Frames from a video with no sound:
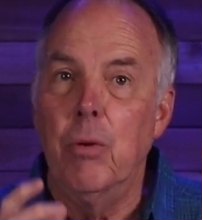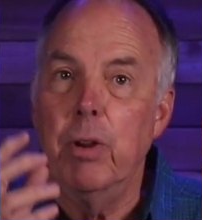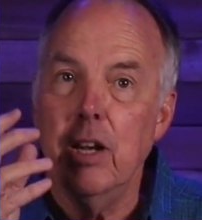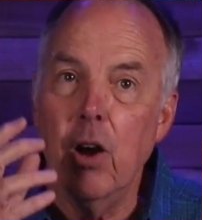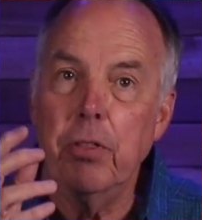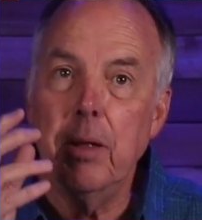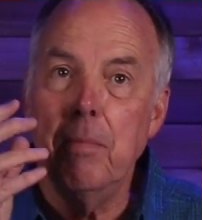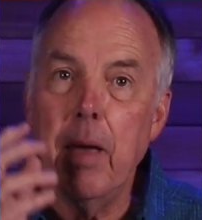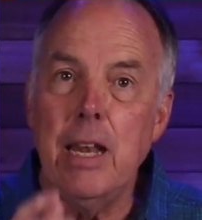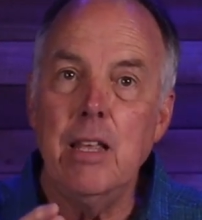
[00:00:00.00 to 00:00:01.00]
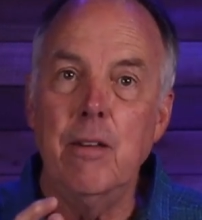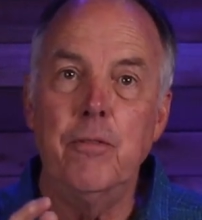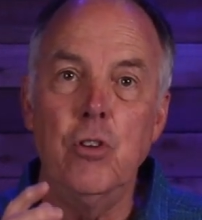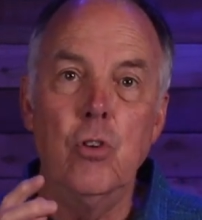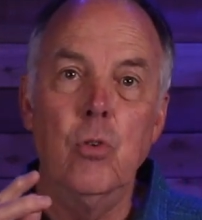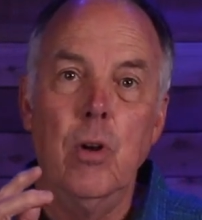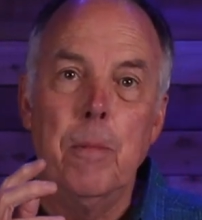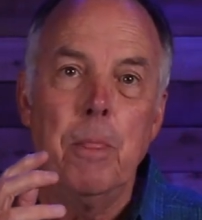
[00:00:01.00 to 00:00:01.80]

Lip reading: And we know that many of you